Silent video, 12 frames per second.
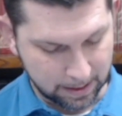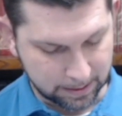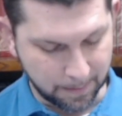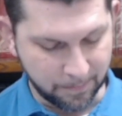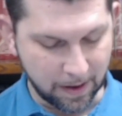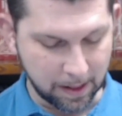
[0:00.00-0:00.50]

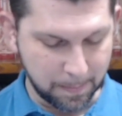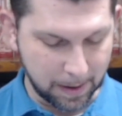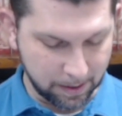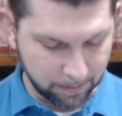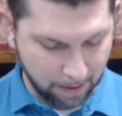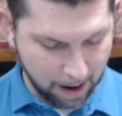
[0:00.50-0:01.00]
Some fell
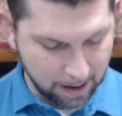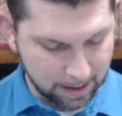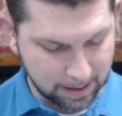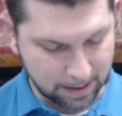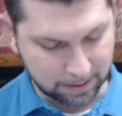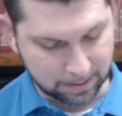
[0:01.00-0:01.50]
upon a
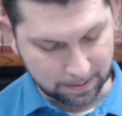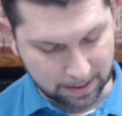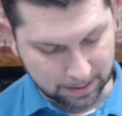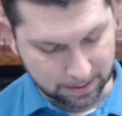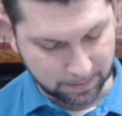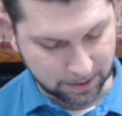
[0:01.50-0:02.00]
rock, and as soon
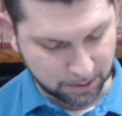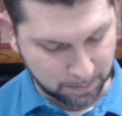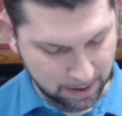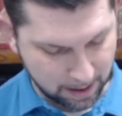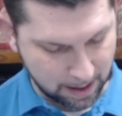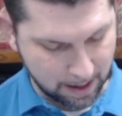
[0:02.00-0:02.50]
as it was
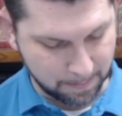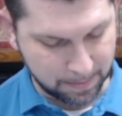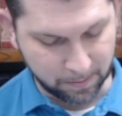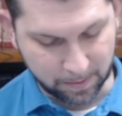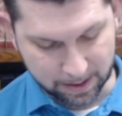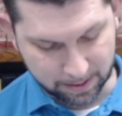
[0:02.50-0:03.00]
sprung up,
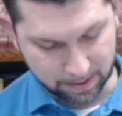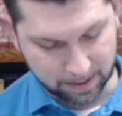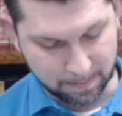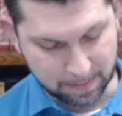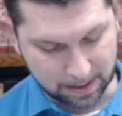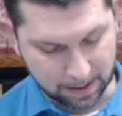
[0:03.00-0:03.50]
it withered,
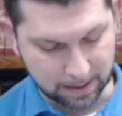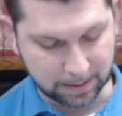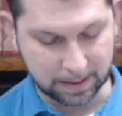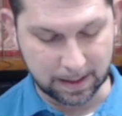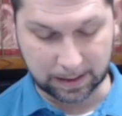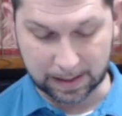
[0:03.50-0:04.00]
and
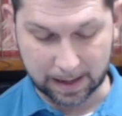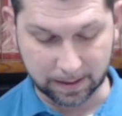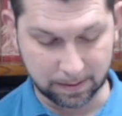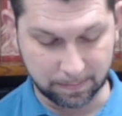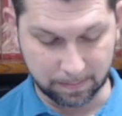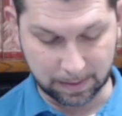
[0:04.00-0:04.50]
because it
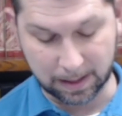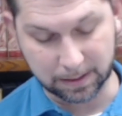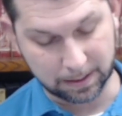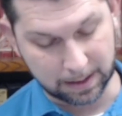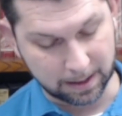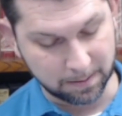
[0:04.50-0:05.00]
lacked
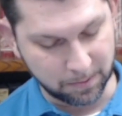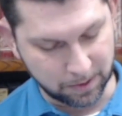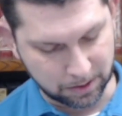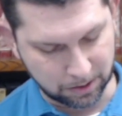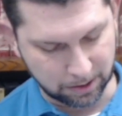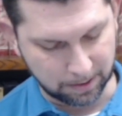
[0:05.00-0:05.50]
because it lacked
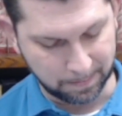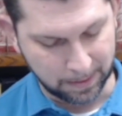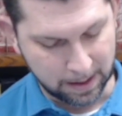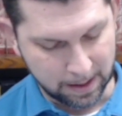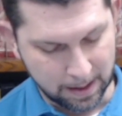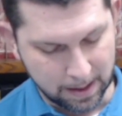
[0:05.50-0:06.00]
moisture.
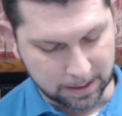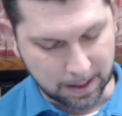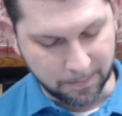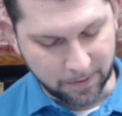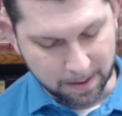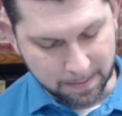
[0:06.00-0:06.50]

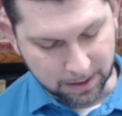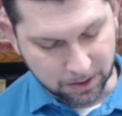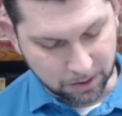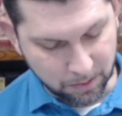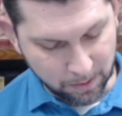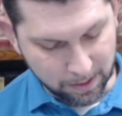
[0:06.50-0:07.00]
Some fell
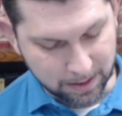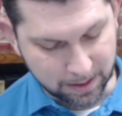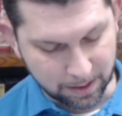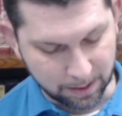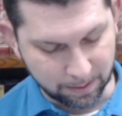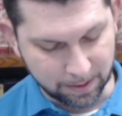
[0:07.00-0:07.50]
amongst thorns,
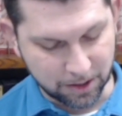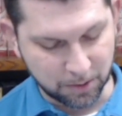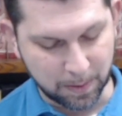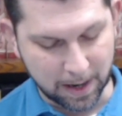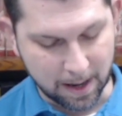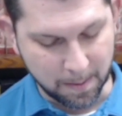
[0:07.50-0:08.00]
and the thorns
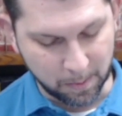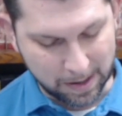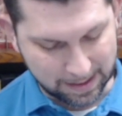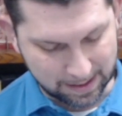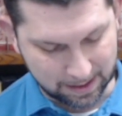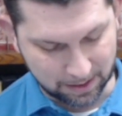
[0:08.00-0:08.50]
sprang up
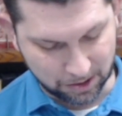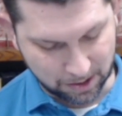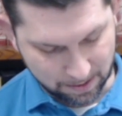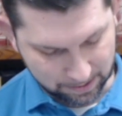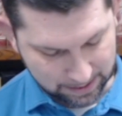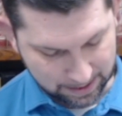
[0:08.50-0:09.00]
with it and
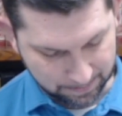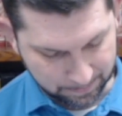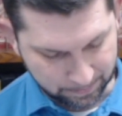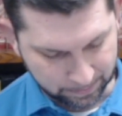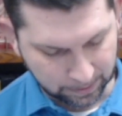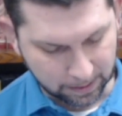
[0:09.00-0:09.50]
choked it.
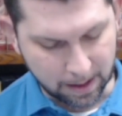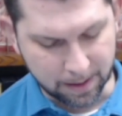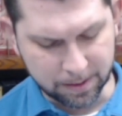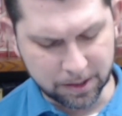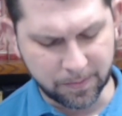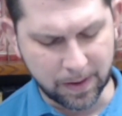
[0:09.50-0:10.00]

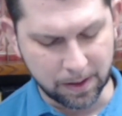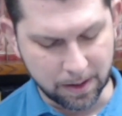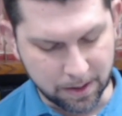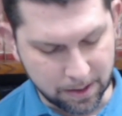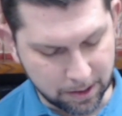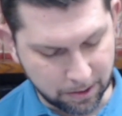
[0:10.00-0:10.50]
Others fell
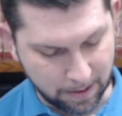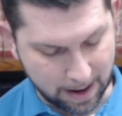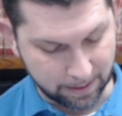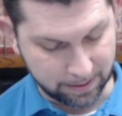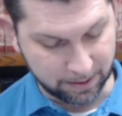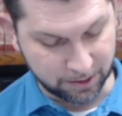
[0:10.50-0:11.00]
on good
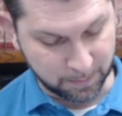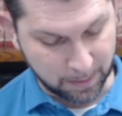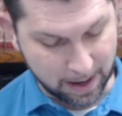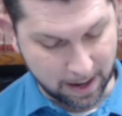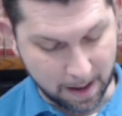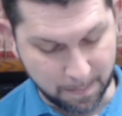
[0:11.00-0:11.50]
ground and
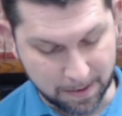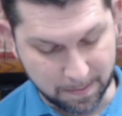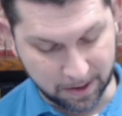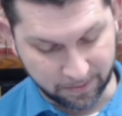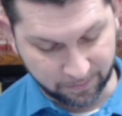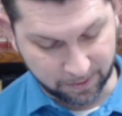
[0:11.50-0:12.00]
sprang up and
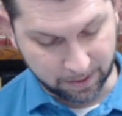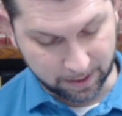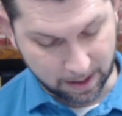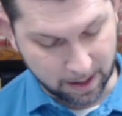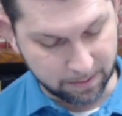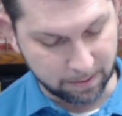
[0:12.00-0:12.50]
bare fruit
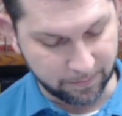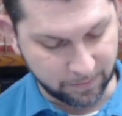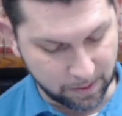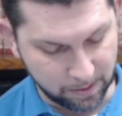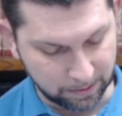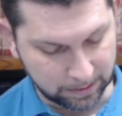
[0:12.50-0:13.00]
an
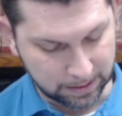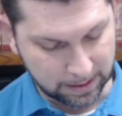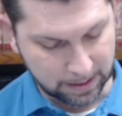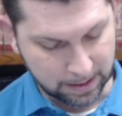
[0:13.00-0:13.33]
hundredfold.